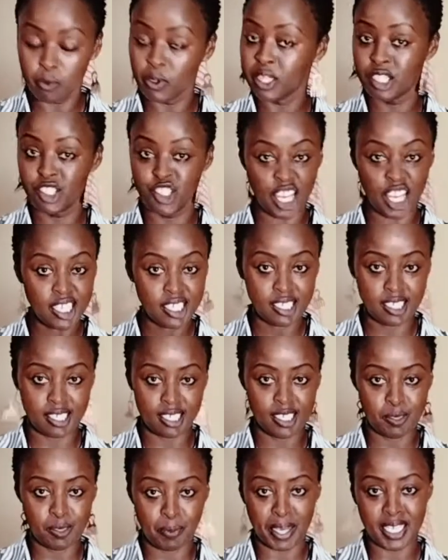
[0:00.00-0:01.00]
just the
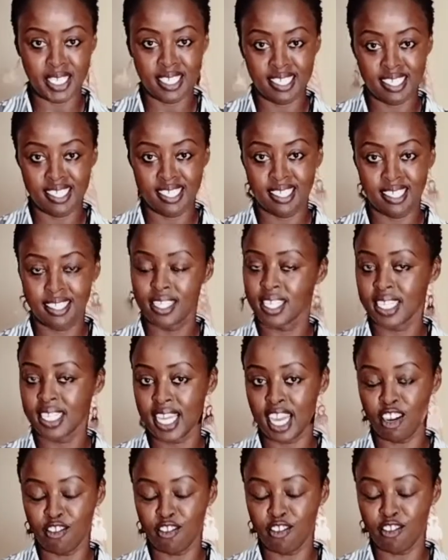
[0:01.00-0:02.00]
spices that I
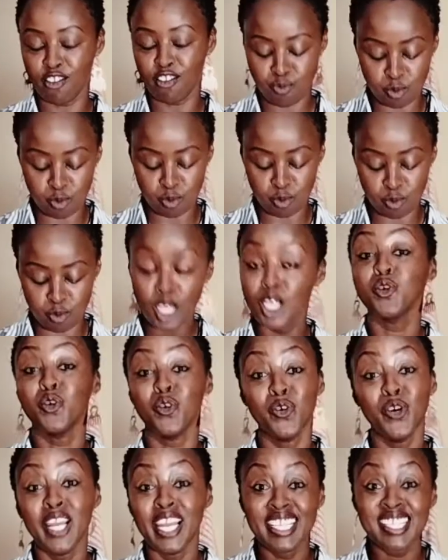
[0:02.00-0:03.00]
have put. So
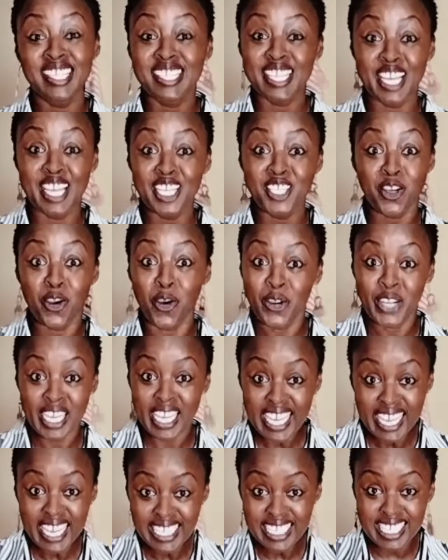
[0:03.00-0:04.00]
let's get on
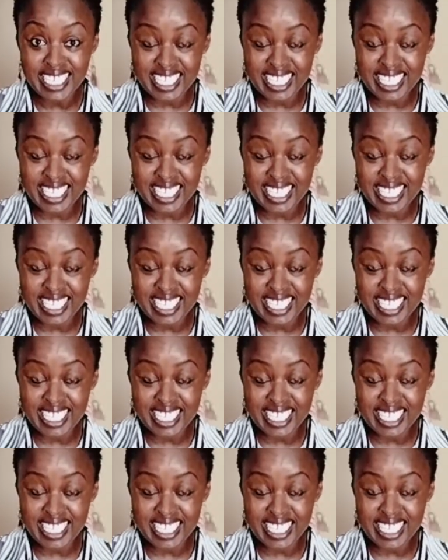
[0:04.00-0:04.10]
it.